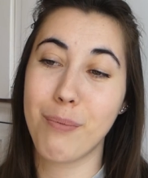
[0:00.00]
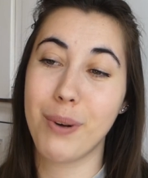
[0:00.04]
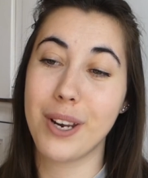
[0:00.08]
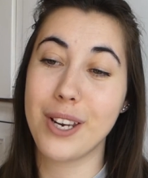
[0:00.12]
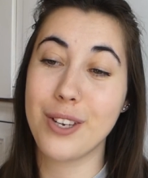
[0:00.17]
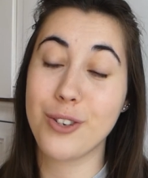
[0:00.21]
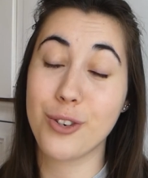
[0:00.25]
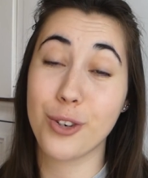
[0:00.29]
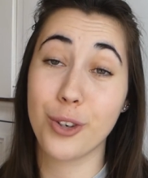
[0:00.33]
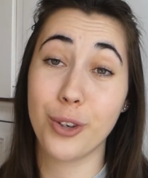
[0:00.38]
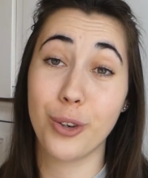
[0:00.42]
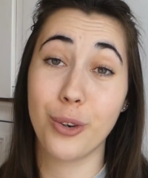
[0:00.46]

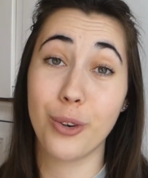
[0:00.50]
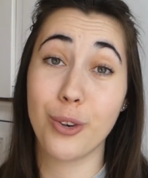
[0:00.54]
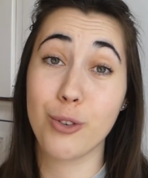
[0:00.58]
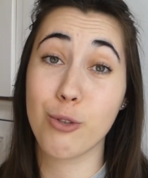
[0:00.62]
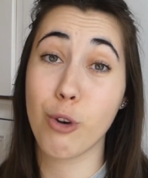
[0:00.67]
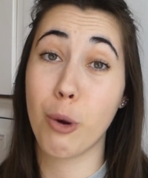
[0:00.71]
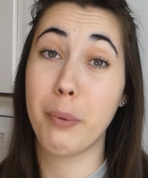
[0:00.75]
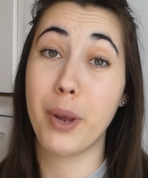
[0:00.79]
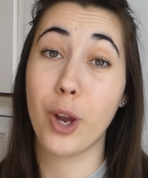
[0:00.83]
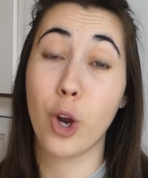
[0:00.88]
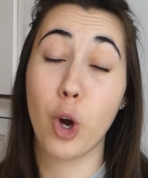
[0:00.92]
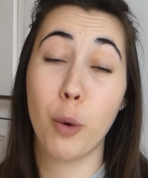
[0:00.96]
Please do
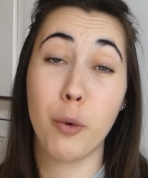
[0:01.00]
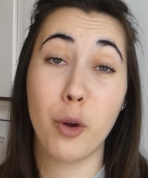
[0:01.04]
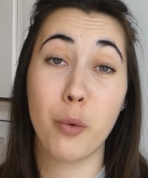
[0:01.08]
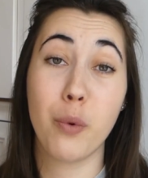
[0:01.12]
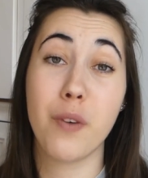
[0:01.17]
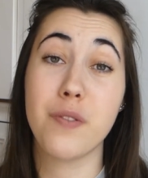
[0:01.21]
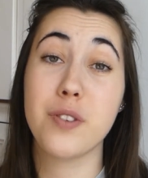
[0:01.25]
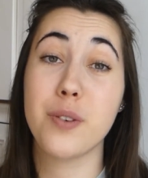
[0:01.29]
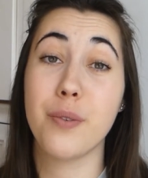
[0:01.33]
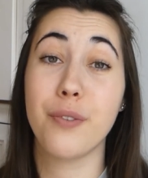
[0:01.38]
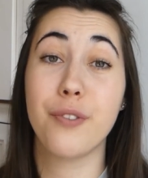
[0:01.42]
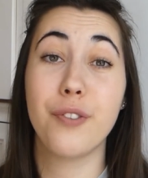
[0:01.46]
drop me a comment
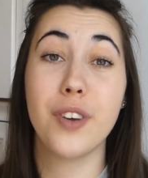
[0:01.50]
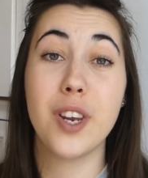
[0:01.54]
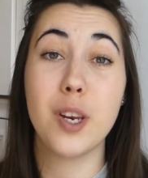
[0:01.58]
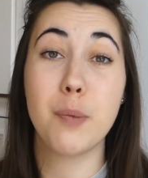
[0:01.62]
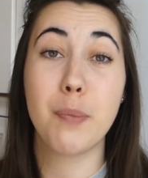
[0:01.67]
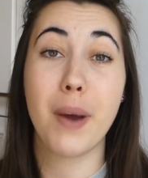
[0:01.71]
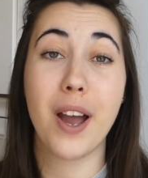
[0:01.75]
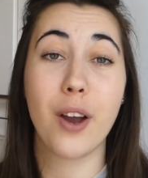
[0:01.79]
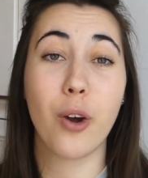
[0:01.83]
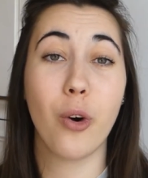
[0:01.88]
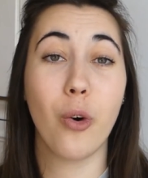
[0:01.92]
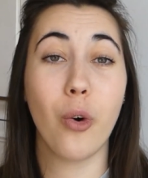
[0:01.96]
with some
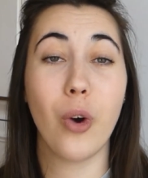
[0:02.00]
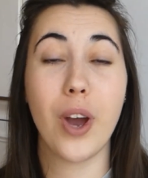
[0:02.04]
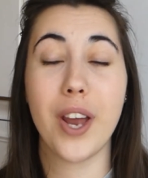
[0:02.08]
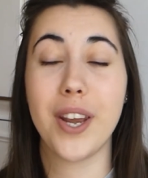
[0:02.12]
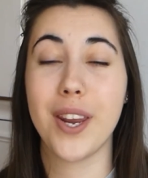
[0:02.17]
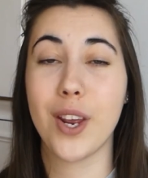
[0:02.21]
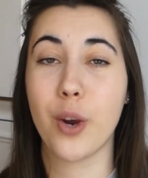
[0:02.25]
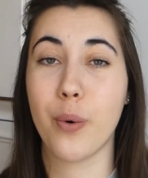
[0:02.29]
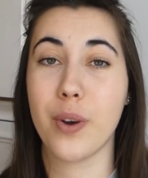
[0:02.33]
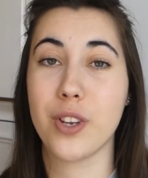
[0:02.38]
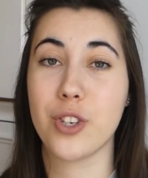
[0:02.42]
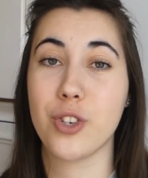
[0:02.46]
feedback or any
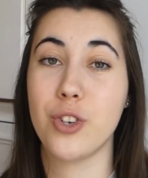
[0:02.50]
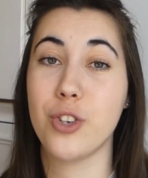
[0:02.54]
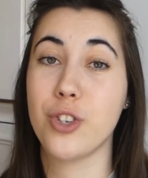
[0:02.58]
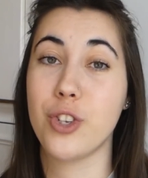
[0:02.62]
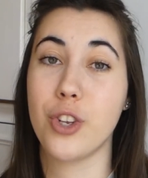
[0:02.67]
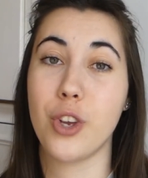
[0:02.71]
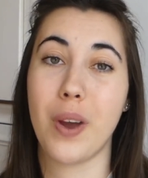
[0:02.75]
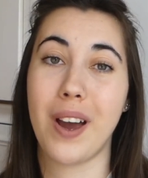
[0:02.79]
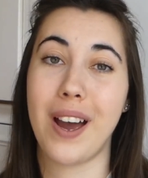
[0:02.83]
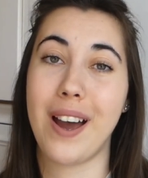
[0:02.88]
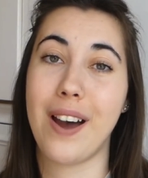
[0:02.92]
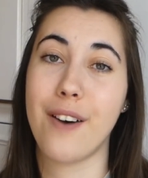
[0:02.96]
questions that
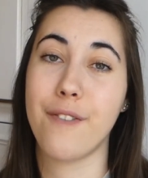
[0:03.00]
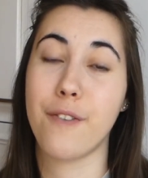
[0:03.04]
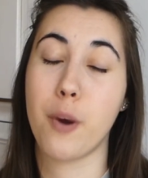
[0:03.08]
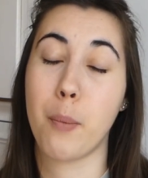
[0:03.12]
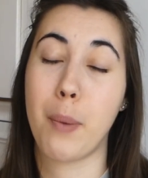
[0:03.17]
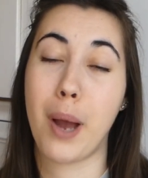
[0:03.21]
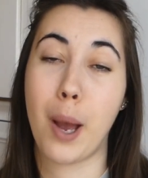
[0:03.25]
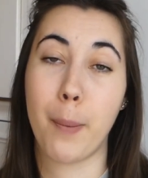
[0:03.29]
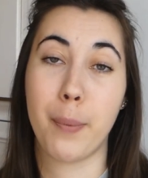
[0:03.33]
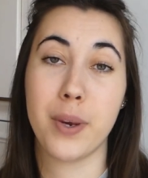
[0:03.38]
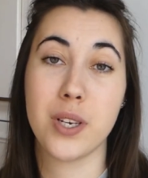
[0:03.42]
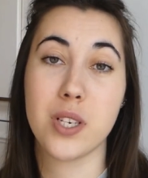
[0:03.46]
you have. I'm
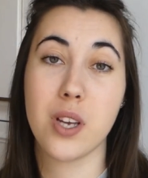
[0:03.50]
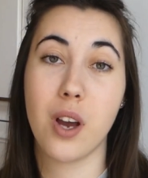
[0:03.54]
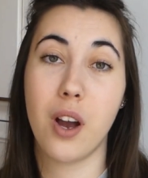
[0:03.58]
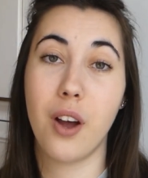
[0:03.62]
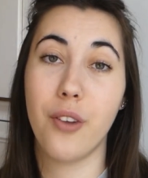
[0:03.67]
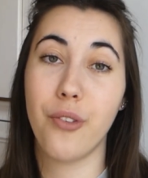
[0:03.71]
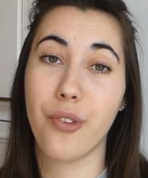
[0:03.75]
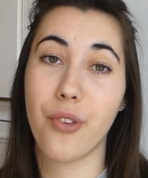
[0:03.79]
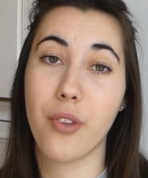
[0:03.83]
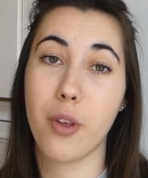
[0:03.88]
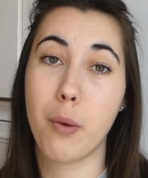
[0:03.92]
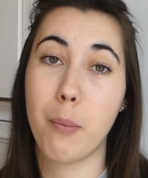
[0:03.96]
happy to
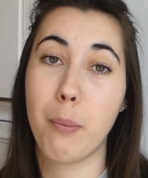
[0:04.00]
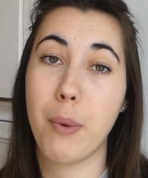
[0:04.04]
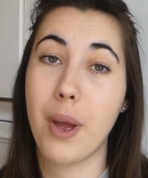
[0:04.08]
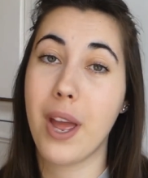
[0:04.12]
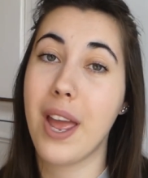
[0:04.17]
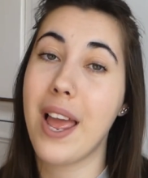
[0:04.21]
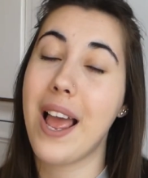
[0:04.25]
answer them.